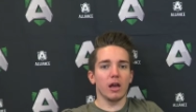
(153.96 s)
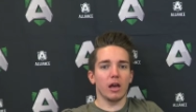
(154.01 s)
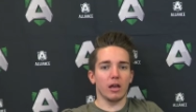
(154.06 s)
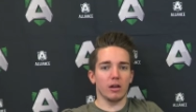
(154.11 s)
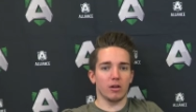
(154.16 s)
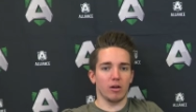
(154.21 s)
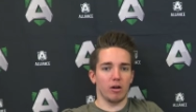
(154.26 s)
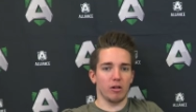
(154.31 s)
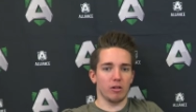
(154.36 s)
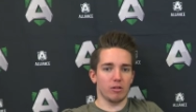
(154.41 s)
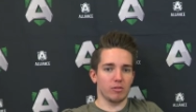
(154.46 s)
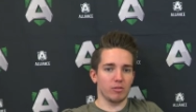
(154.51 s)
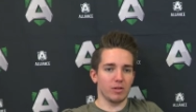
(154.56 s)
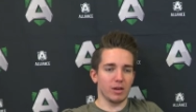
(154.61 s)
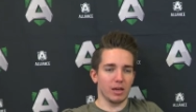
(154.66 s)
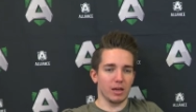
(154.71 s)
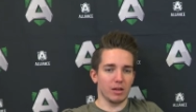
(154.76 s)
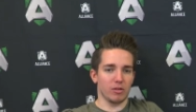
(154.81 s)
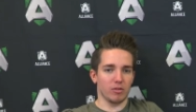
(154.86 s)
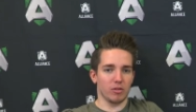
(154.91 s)
and also
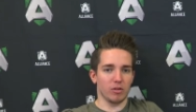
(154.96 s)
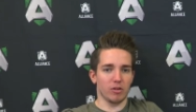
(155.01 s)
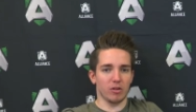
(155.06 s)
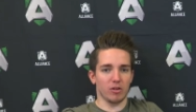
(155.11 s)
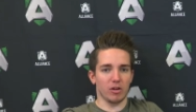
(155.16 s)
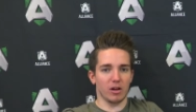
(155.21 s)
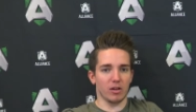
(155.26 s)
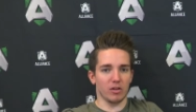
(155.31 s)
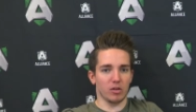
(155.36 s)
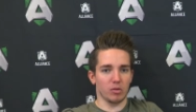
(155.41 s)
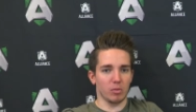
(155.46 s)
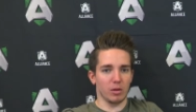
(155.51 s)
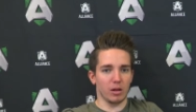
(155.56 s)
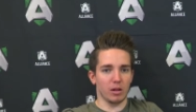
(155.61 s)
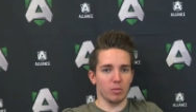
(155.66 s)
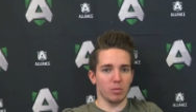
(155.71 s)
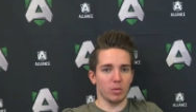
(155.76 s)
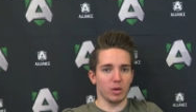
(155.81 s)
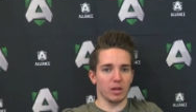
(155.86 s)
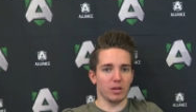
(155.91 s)
it synergized
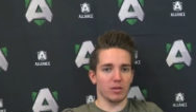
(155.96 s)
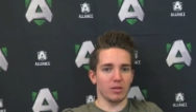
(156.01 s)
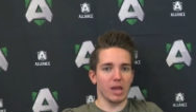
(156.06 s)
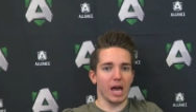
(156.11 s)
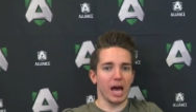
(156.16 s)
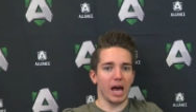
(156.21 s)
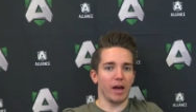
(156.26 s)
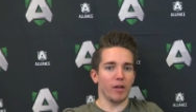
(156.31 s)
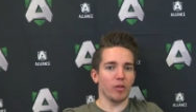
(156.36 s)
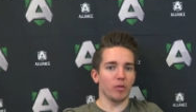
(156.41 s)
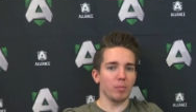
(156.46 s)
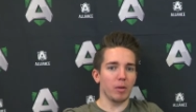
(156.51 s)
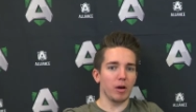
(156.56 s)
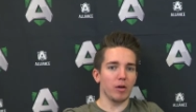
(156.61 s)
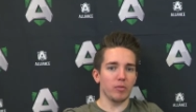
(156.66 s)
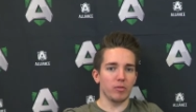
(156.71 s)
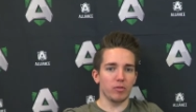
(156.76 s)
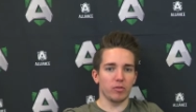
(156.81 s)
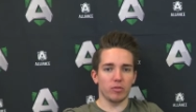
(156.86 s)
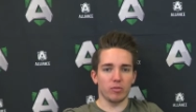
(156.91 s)
well with the hand
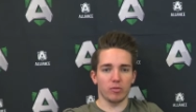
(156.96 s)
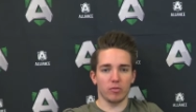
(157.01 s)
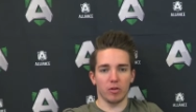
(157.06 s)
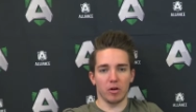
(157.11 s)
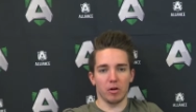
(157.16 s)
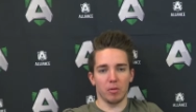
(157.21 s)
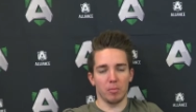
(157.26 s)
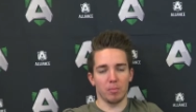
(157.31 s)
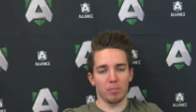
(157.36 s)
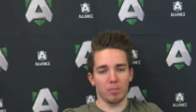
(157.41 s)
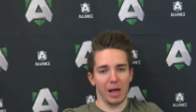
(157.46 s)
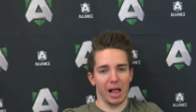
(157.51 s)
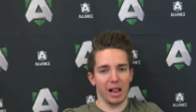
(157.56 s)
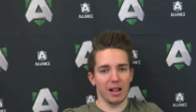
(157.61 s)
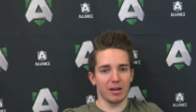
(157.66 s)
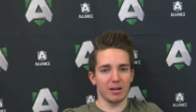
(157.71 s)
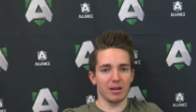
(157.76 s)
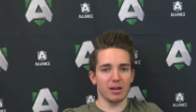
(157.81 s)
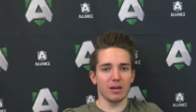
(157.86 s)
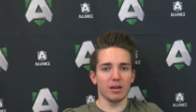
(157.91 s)
buffs from
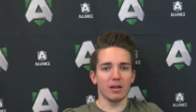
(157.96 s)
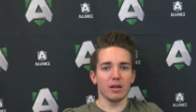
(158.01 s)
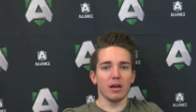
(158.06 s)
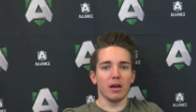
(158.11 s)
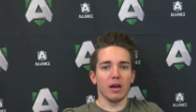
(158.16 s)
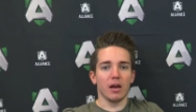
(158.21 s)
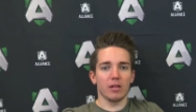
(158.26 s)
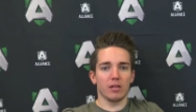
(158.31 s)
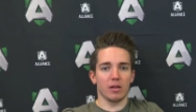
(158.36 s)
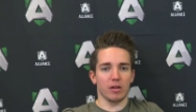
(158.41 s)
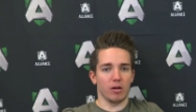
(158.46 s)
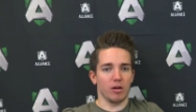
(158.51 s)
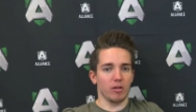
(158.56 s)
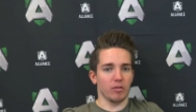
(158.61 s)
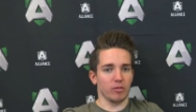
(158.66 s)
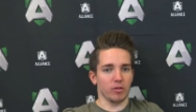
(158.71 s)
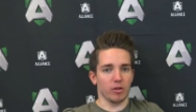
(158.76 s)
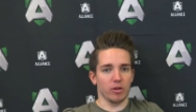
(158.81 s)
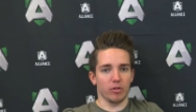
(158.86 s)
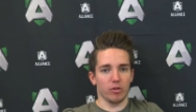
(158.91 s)
Paladin that
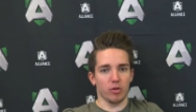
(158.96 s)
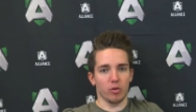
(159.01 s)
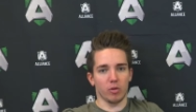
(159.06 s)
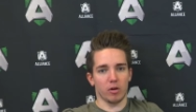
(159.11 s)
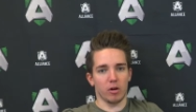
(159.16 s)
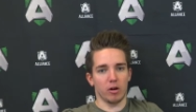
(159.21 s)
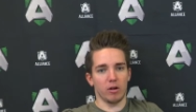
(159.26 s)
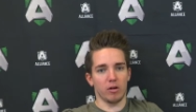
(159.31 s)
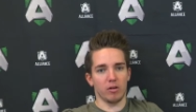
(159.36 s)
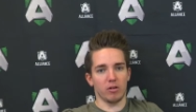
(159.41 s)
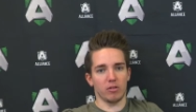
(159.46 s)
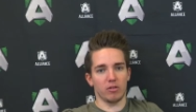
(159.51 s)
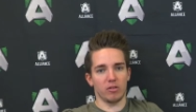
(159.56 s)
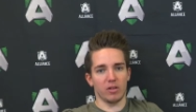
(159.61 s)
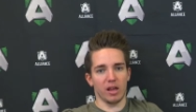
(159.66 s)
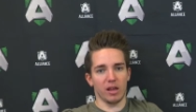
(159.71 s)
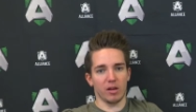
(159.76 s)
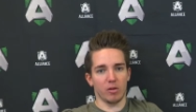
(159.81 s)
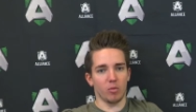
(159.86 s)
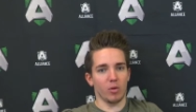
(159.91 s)
also got new cards
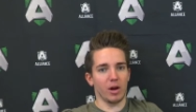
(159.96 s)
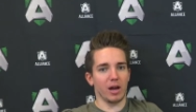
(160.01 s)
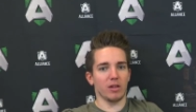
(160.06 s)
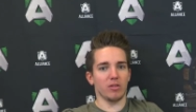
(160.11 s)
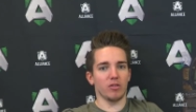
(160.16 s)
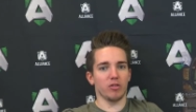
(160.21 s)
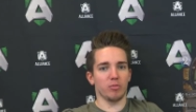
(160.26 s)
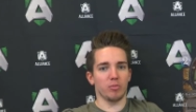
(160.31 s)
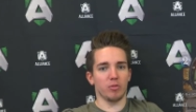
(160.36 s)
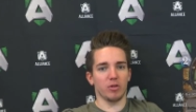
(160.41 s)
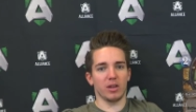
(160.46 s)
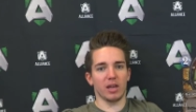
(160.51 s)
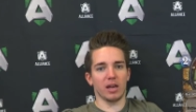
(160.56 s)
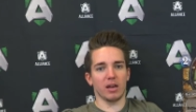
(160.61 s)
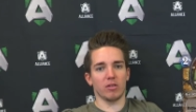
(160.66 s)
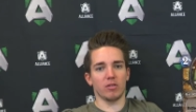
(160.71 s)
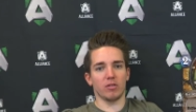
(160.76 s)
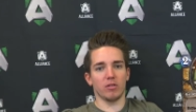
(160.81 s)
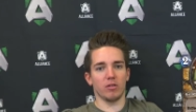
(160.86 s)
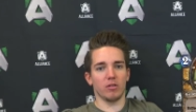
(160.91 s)
like Righteous
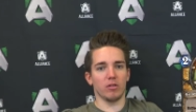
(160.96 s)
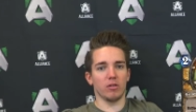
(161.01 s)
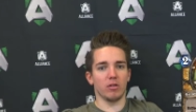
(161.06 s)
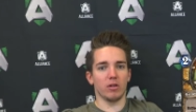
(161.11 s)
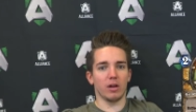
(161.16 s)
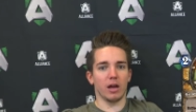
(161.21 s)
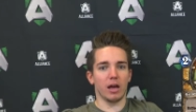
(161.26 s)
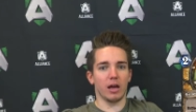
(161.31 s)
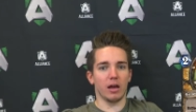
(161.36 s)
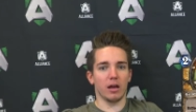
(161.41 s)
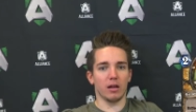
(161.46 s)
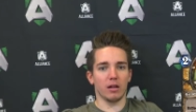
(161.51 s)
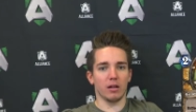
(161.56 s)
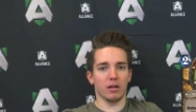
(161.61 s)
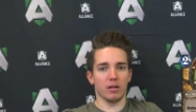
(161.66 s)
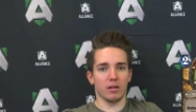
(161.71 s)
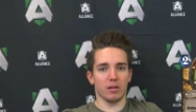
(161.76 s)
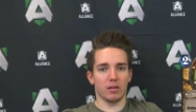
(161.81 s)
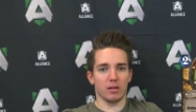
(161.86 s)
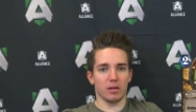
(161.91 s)
Protector,
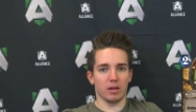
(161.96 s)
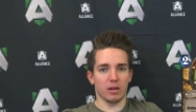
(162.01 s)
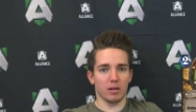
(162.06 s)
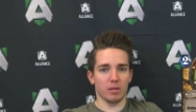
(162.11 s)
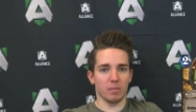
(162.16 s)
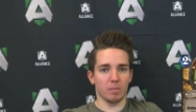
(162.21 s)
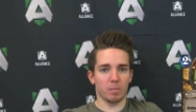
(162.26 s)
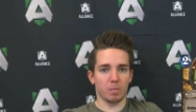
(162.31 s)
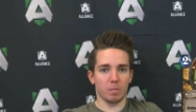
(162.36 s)
and uh,